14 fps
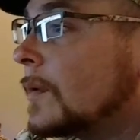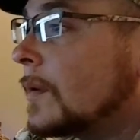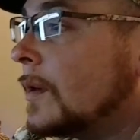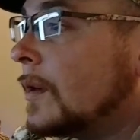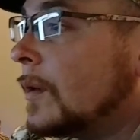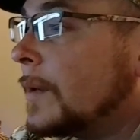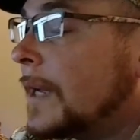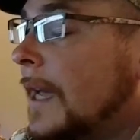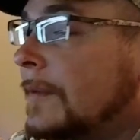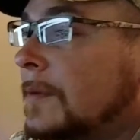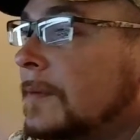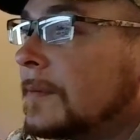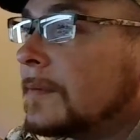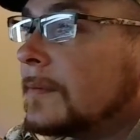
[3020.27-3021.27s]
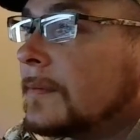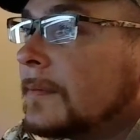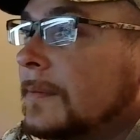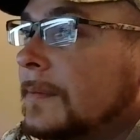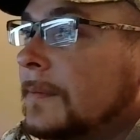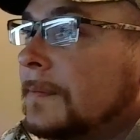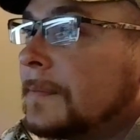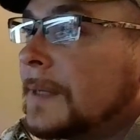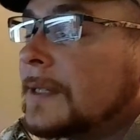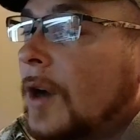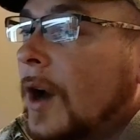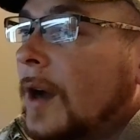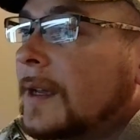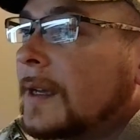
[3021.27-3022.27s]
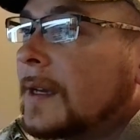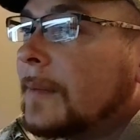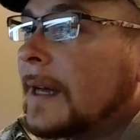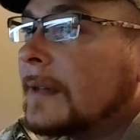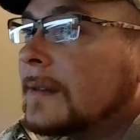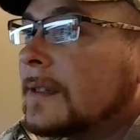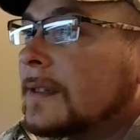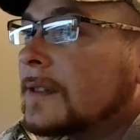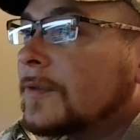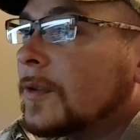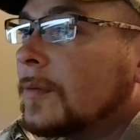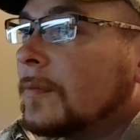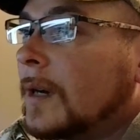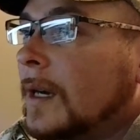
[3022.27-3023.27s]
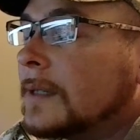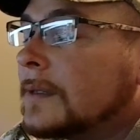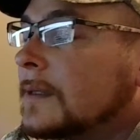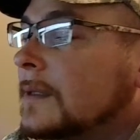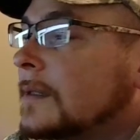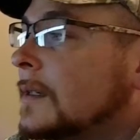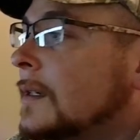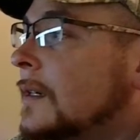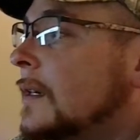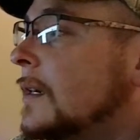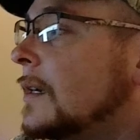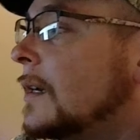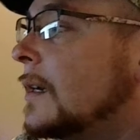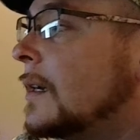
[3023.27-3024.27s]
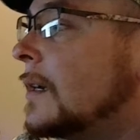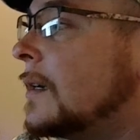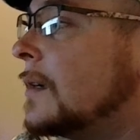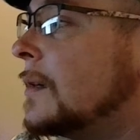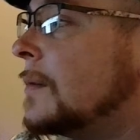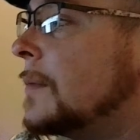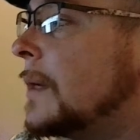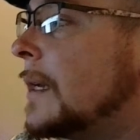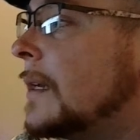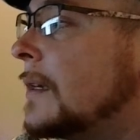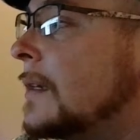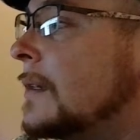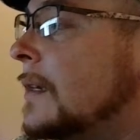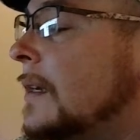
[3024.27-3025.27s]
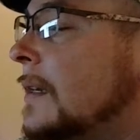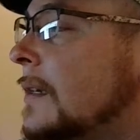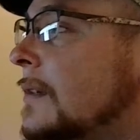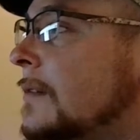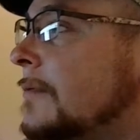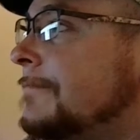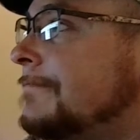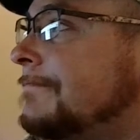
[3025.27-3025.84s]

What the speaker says: You know, we haven't been talking about this for months and